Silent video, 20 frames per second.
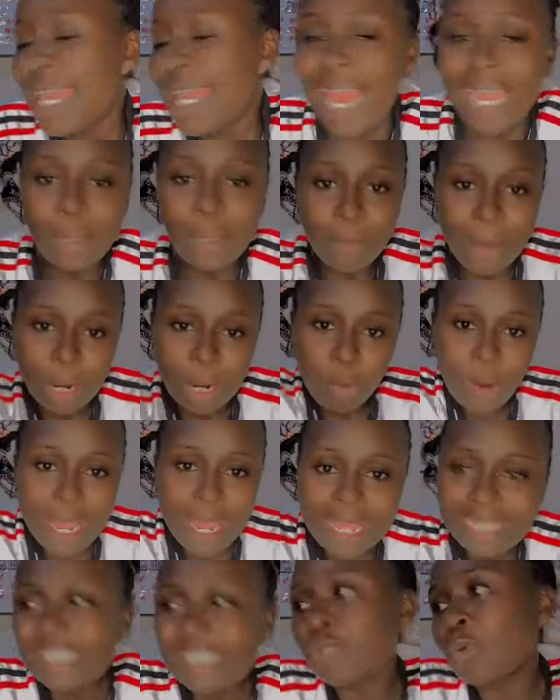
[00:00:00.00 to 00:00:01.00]
Like
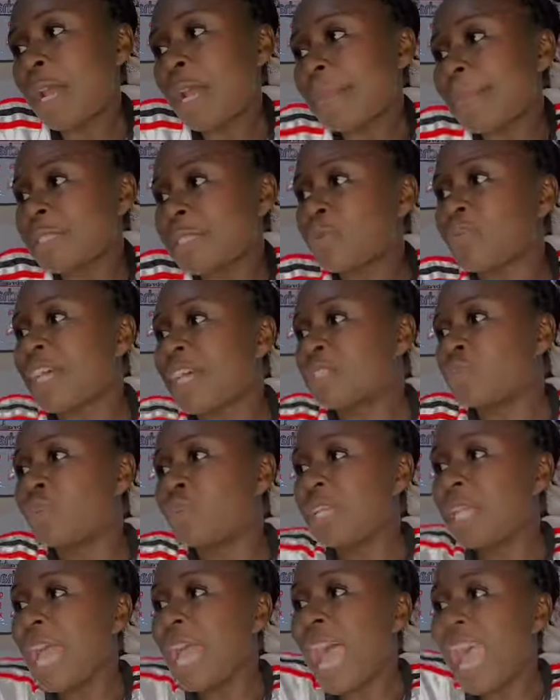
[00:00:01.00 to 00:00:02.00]
Maguire is one person that
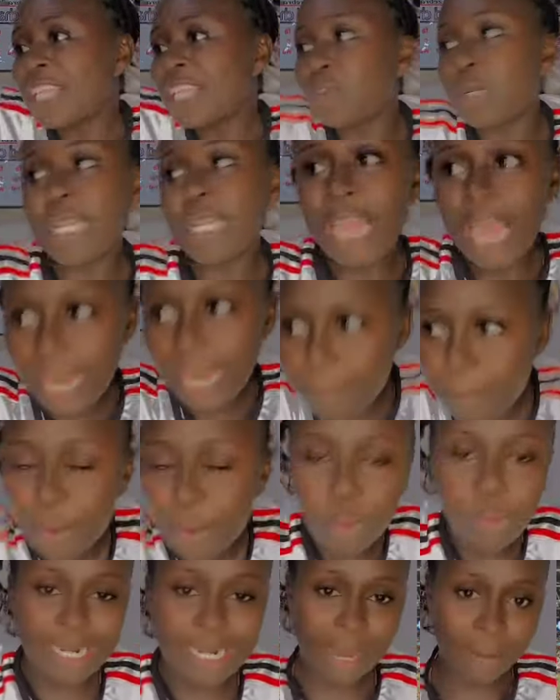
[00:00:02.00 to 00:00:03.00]
will actually help
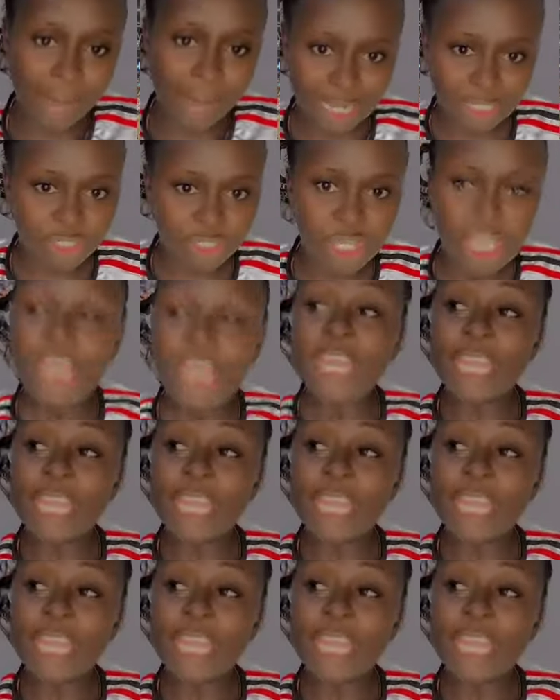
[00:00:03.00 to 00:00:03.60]
you win a match.